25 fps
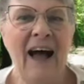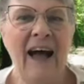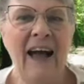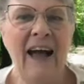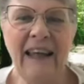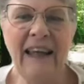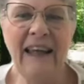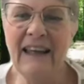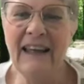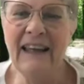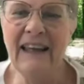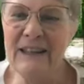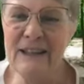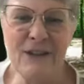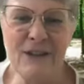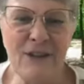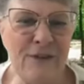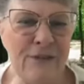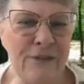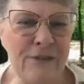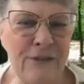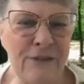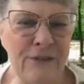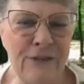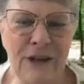We get
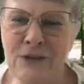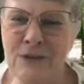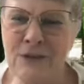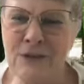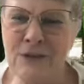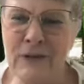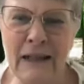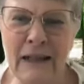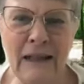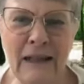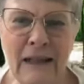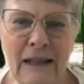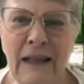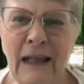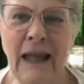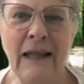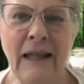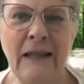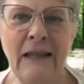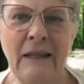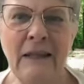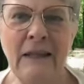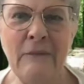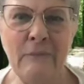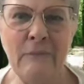so frustrated,
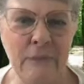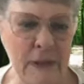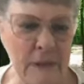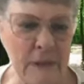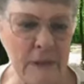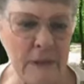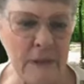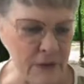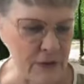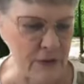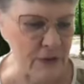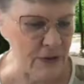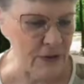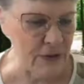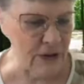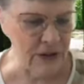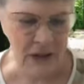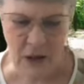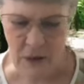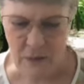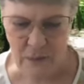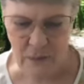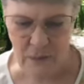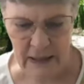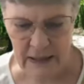and people who
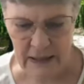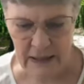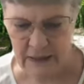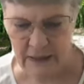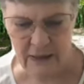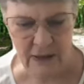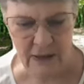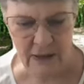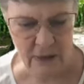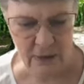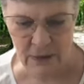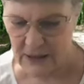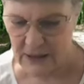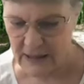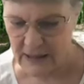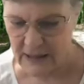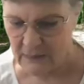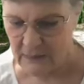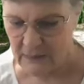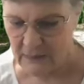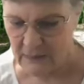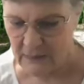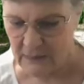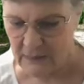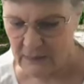should know better don't
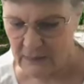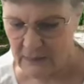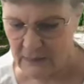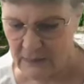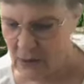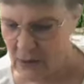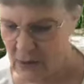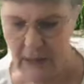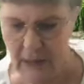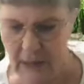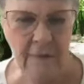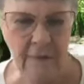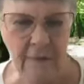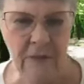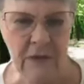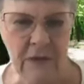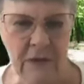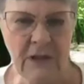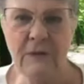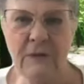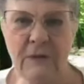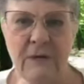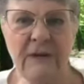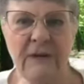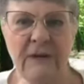seem to.
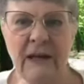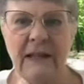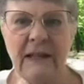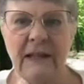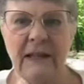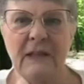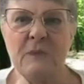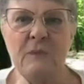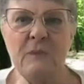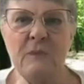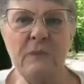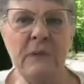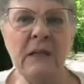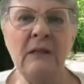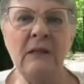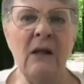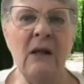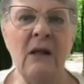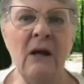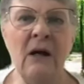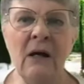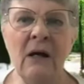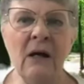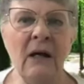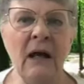So we've got this big
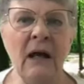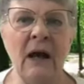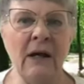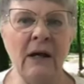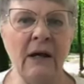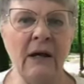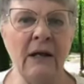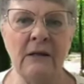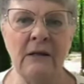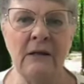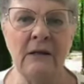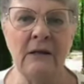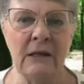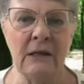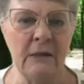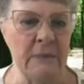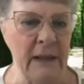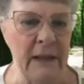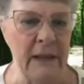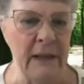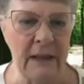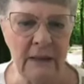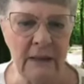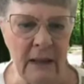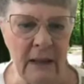long article
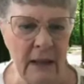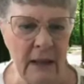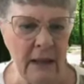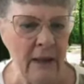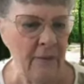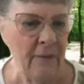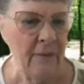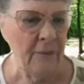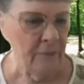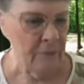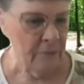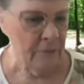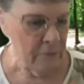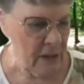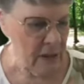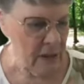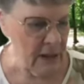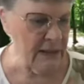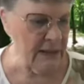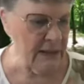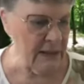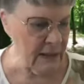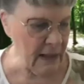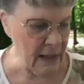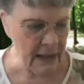about
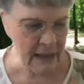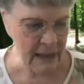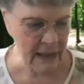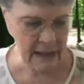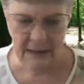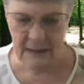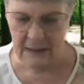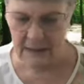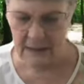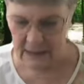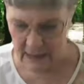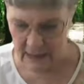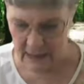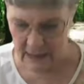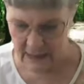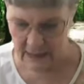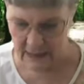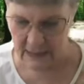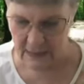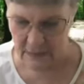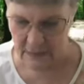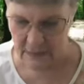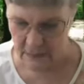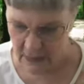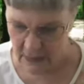melting ice.
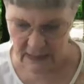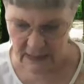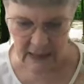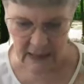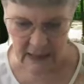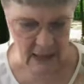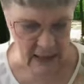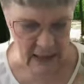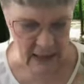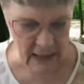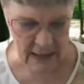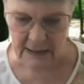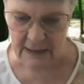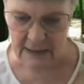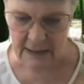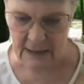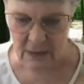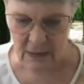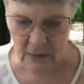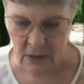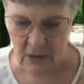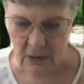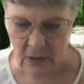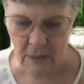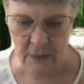Yes, melting ice is
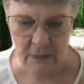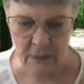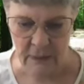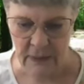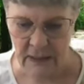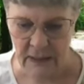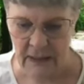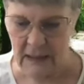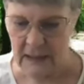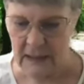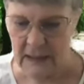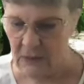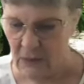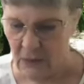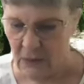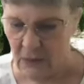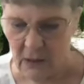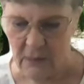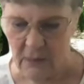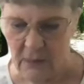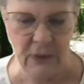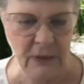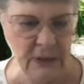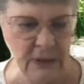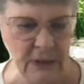horrible, but it's
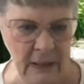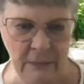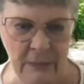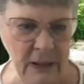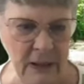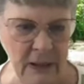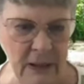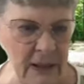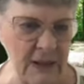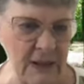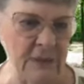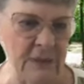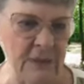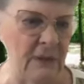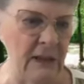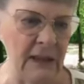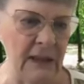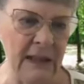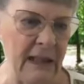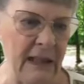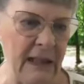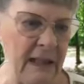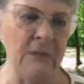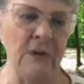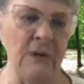horrible not because we're going
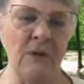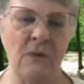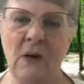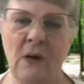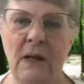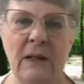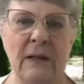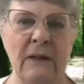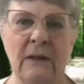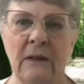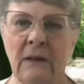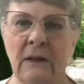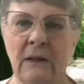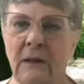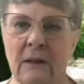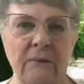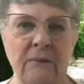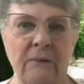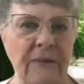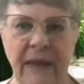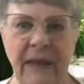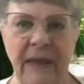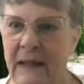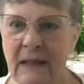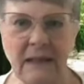to get more water.
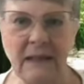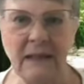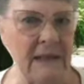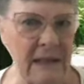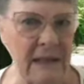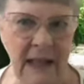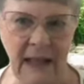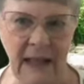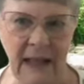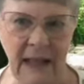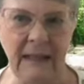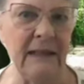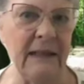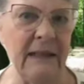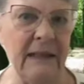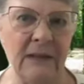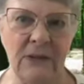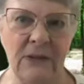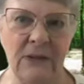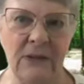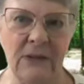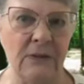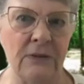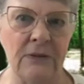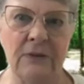That is not the
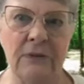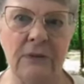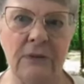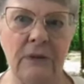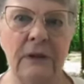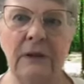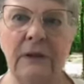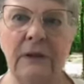issue.